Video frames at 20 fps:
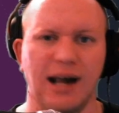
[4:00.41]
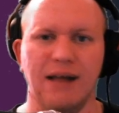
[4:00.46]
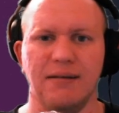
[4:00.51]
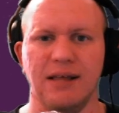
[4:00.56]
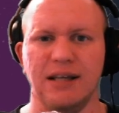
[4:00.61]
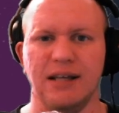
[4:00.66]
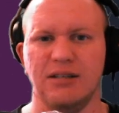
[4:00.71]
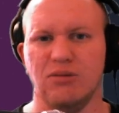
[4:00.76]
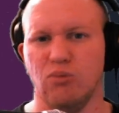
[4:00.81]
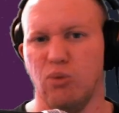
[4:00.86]

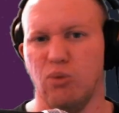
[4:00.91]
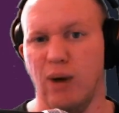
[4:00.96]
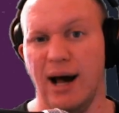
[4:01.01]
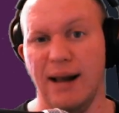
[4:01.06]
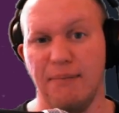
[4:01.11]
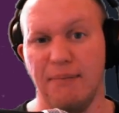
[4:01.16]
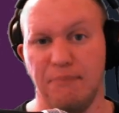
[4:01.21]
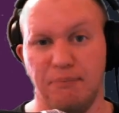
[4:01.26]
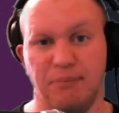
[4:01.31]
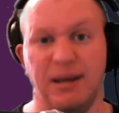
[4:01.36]
of this
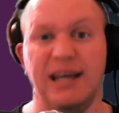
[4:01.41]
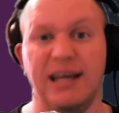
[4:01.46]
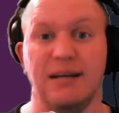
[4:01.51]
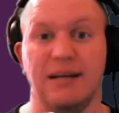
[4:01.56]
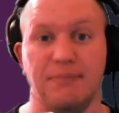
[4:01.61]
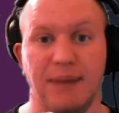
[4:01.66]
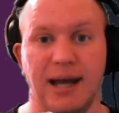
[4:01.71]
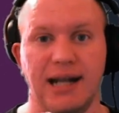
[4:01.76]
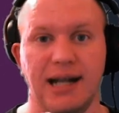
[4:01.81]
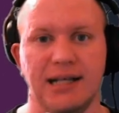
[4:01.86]
one
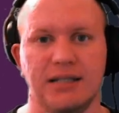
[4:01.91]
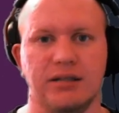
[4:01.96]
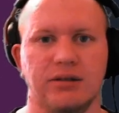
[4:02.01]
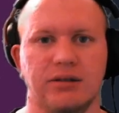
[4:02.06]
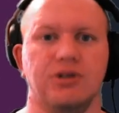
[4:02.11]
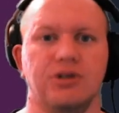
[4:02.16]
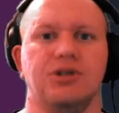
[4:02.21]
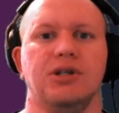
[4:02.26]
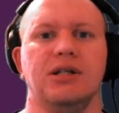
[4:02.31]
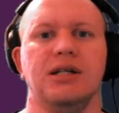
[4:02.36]
big better
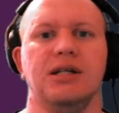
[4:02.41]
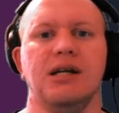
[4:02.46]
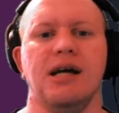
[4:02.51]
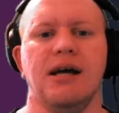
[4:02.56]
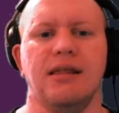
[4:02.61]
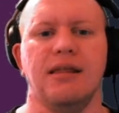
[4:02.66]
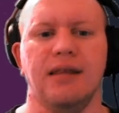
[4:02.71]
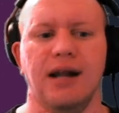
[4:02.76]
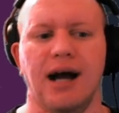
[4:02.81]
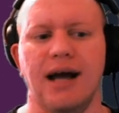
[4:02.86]
solution
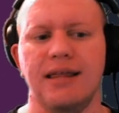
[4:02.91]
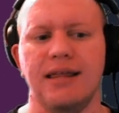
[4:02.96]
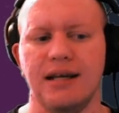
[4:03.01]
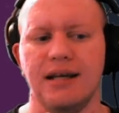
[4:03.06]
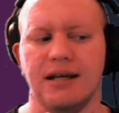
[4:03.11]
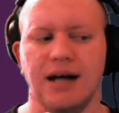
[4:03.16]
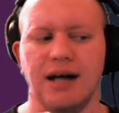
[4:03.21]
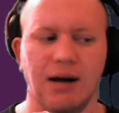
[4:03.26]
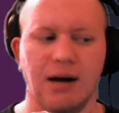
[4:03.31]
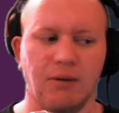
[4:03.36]
that I
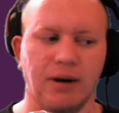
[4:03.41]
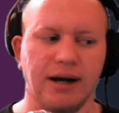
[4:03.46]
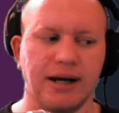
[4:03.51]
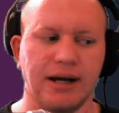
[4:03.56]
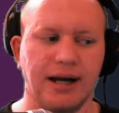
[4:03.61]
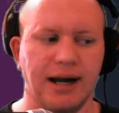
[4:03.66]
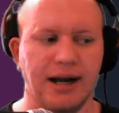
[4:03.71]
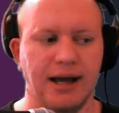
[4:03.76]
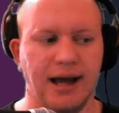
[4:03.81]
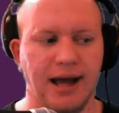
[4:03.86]
think I want to
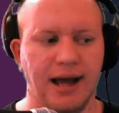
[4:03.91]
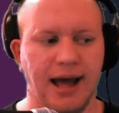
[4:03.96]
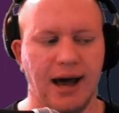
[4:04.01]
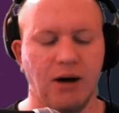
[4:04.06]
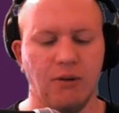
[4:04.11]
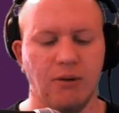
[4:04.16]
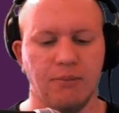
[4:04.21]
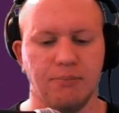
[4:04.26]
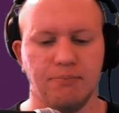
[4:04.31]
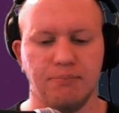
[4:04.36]
kind of
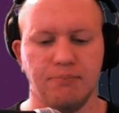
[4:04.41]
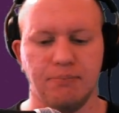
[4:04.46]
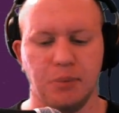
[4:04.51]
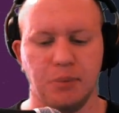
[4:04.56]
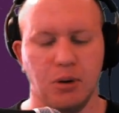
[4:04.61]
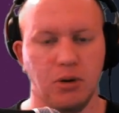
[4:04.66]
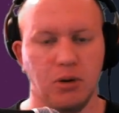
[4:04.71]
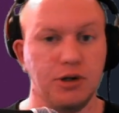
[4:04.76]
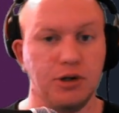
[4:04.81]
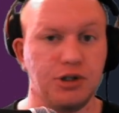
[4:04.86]
help
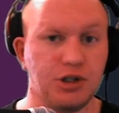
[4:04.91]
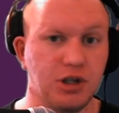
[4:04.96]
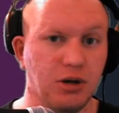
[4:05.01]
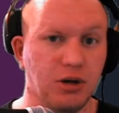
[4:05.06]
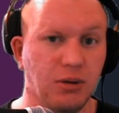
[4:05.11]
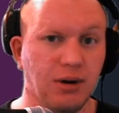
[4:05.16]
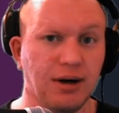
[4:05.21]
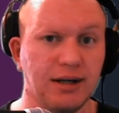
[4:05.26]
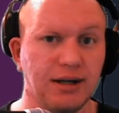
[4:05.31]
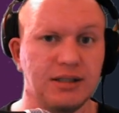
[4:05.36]
push
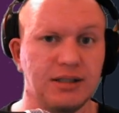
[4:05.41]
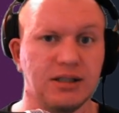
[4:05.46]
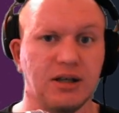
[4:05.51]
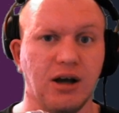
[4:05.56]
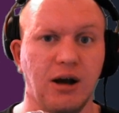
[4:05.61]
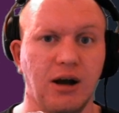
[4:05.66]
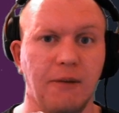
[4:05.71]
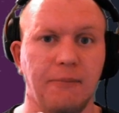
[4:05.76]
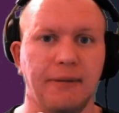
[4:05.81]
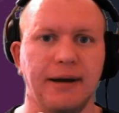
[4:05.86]
towards
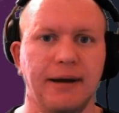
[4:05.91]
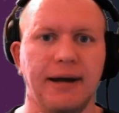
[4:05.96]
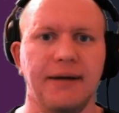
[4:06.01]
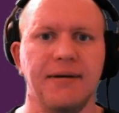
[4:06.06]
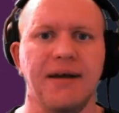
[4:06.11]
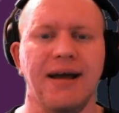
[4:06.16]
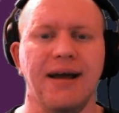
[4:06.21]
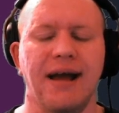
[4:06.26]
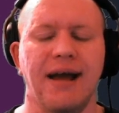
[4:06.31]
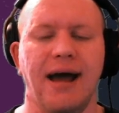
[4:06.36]
Scopely.
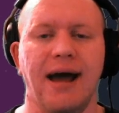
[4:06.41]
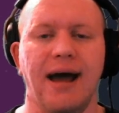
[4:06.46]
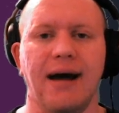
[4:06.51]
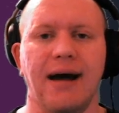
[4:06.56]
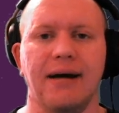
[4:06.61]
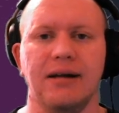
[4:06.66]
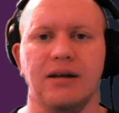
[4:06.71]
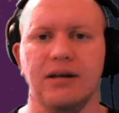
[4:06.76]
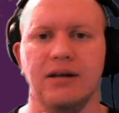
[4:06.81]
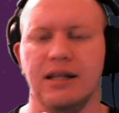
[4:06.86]
Uh,
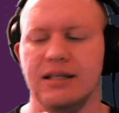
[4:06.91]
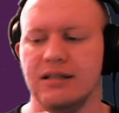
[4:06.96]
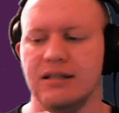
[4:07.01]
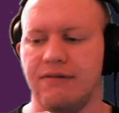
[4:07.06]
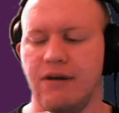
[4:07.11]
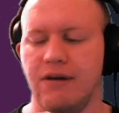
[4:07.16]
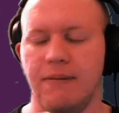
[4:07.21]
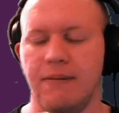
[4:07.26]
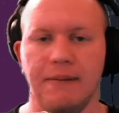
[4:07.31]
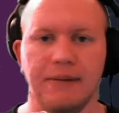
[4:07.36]
I know there's a
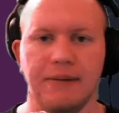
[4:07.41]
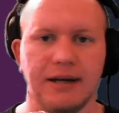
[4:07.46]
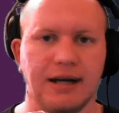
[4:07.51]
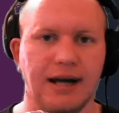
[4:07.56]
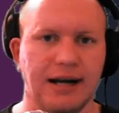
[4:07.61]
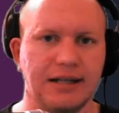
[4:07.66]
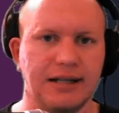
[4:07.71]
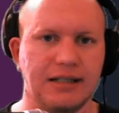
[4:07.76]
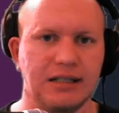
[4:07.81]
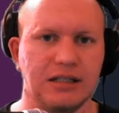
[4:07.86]
few people that
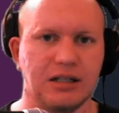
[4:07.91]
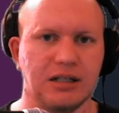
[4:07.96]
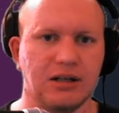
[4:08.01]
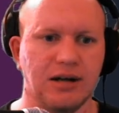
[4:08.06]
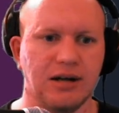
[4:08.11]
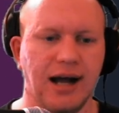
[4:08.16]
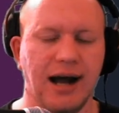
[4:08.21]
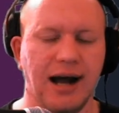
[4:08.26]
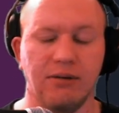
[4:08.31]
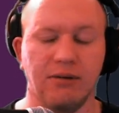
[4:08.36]
kind of
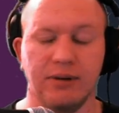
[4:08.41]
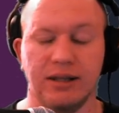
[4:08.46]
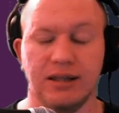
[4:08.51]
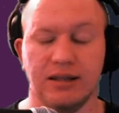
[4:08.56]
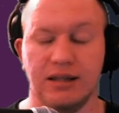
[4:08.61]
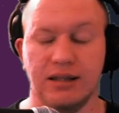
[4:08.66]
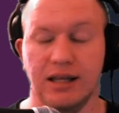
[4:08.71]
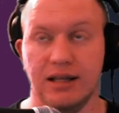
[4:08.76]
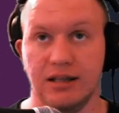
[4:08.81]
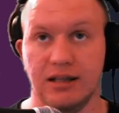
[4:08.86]
disagree uh,
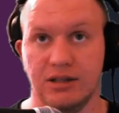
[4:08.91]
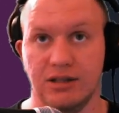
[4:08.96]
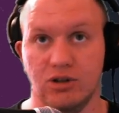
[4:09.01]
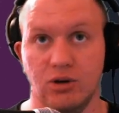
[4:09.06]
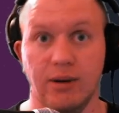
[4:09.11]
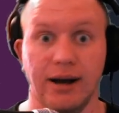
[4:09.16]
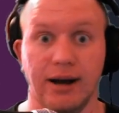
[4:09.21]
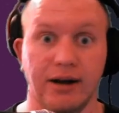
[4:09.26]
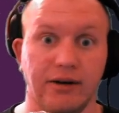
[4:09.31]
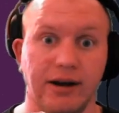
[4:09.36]
with that
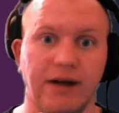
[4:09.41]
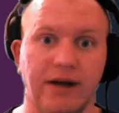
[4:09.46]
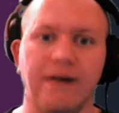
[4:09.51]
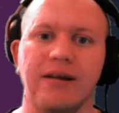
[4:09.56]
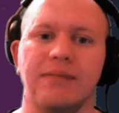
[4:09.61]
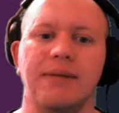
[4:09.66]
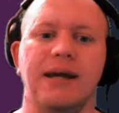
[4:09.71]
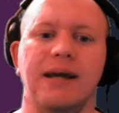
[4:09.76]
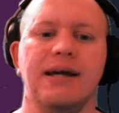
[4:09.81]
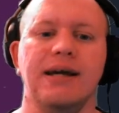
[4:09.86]
do agree
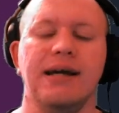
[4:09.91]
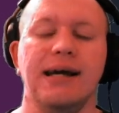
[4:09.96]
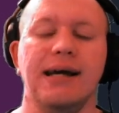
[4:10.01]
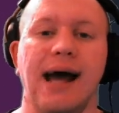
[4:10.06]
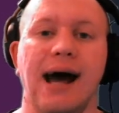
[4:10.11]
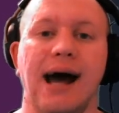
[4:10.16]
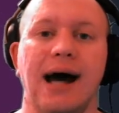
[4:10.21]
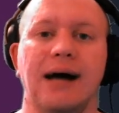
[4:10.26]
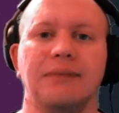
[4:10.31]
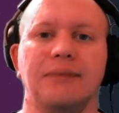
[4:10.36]
with me.
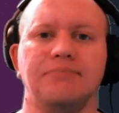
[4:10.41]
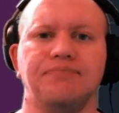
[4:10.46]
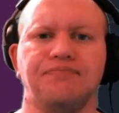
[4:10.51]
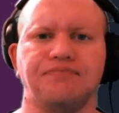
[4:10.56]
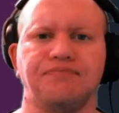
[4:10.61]
Um,